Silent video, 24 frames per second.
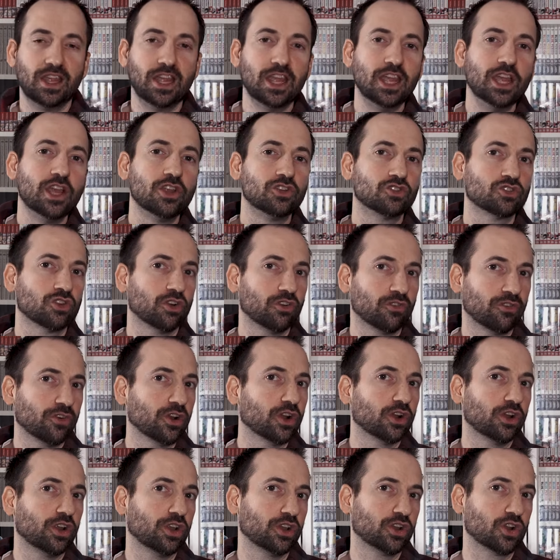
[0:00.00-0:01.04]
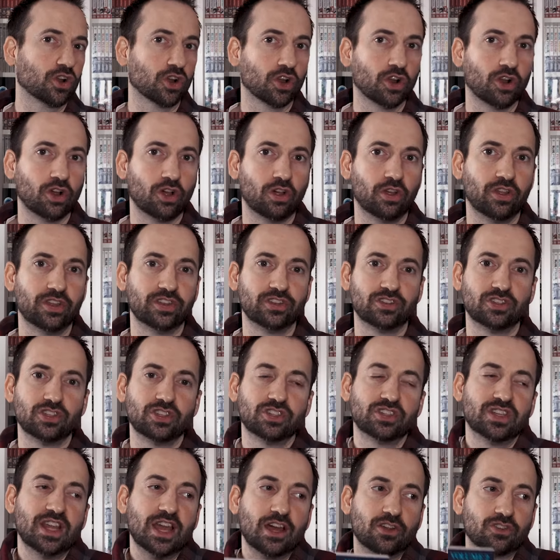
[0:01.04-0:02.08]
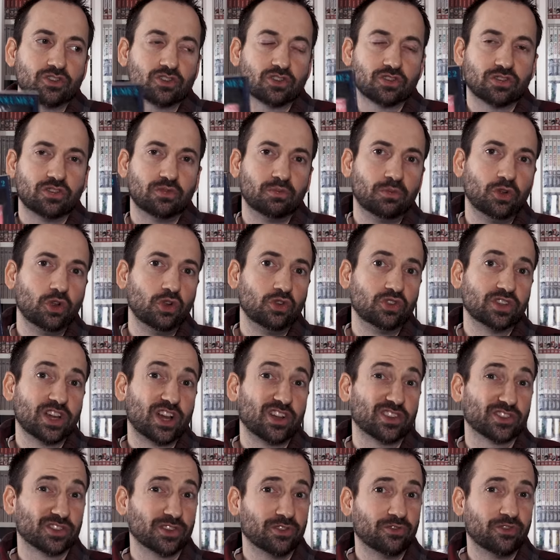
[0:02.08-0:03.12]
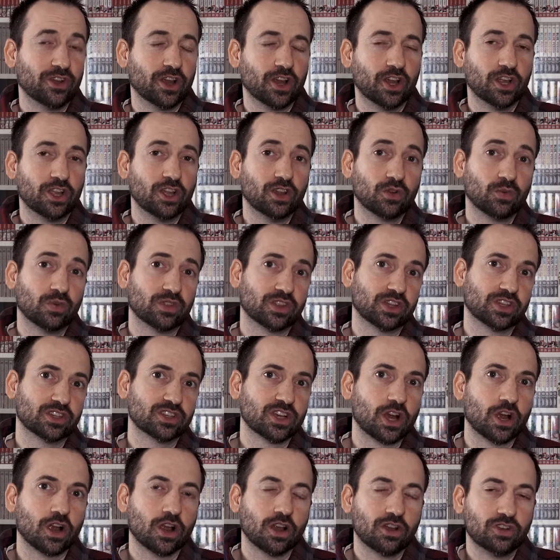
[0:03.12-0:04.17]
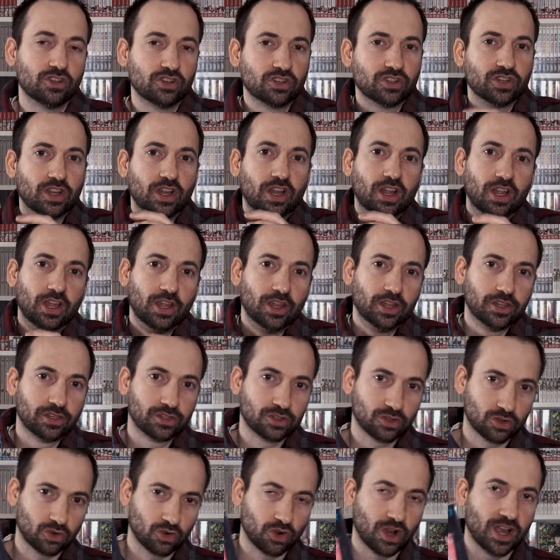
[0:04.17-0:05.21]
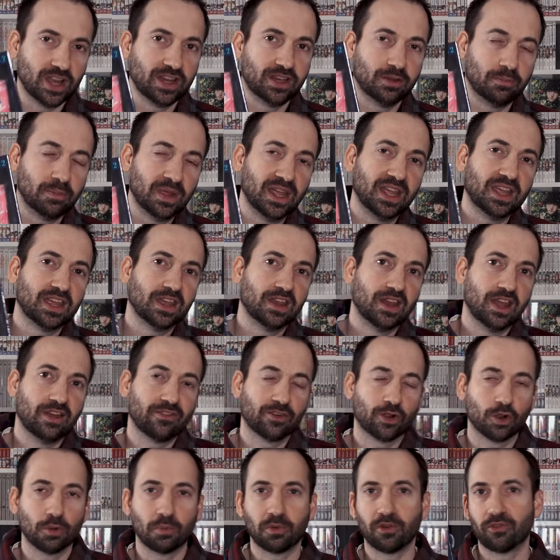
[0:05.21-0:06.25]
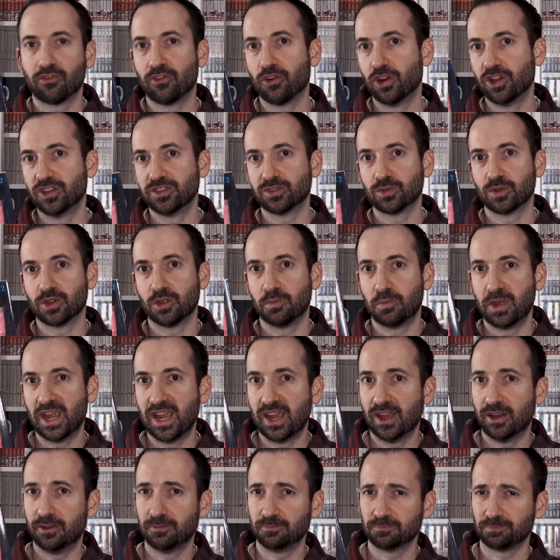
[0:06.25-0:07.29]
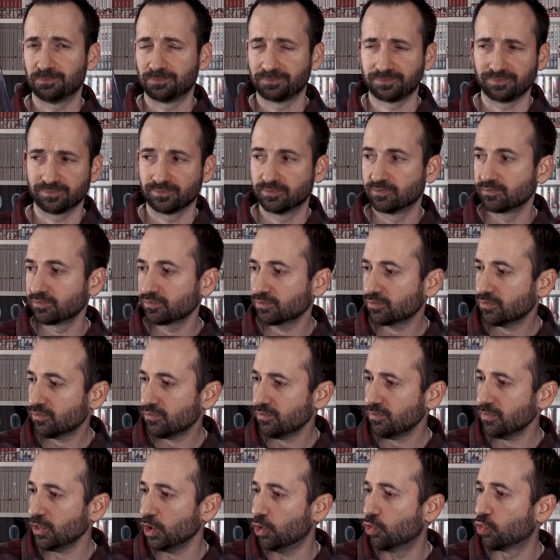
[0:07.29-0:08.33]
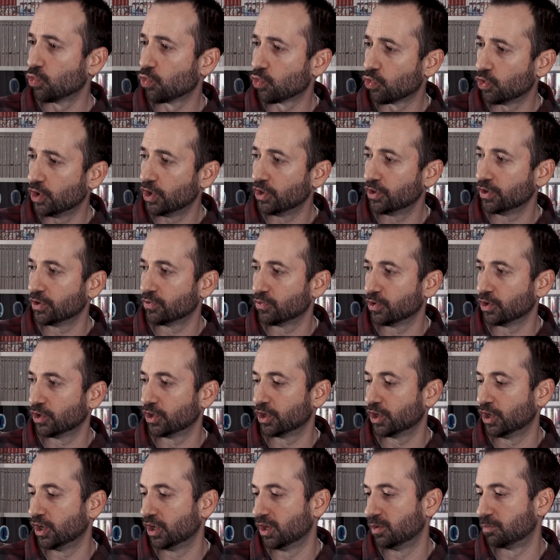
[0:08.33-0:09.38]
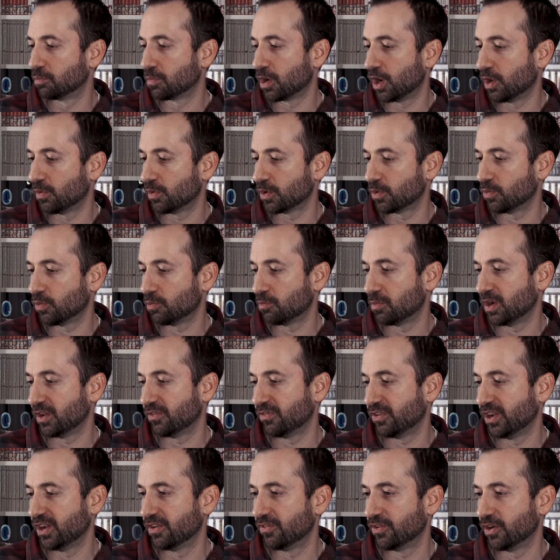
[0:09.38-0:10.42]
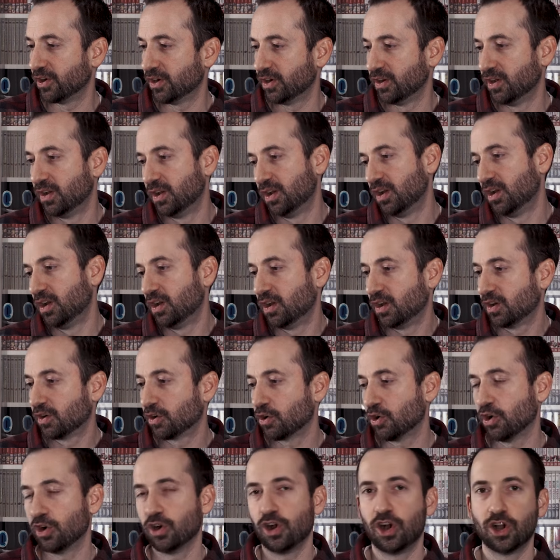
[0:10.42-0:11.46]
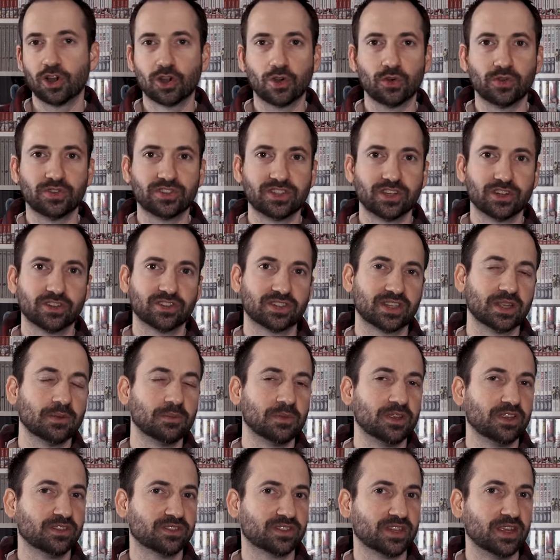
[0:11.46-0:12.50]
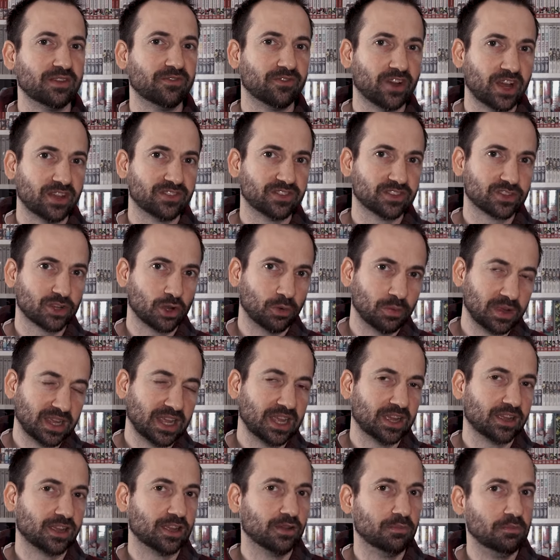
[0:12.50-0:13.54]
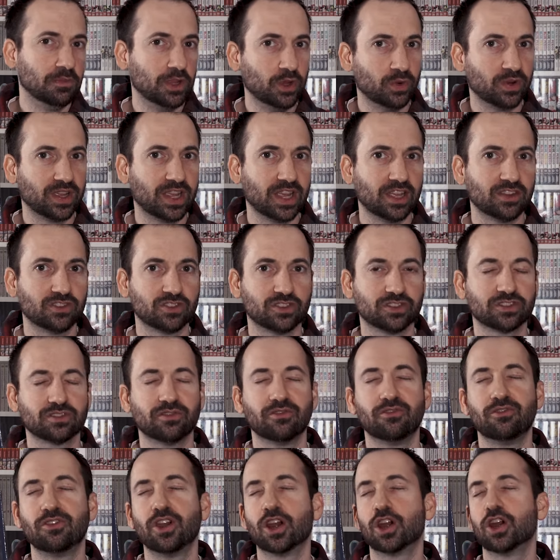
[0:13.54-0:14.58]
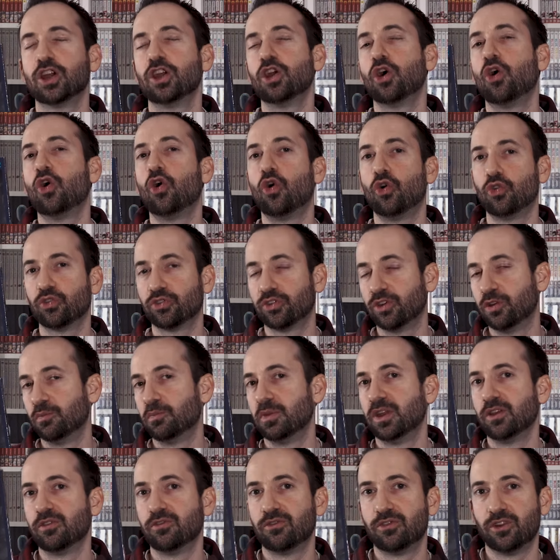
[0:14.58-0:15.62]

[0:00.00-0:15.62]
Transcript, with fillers: introverted girl, and she's now who's also very good with the guitar and just trying to make it and have a group of friends with a band, really really good. Probably one of my favorite current ongoing series. Giving me the same buys as Komi can't communicate is just very wholesome and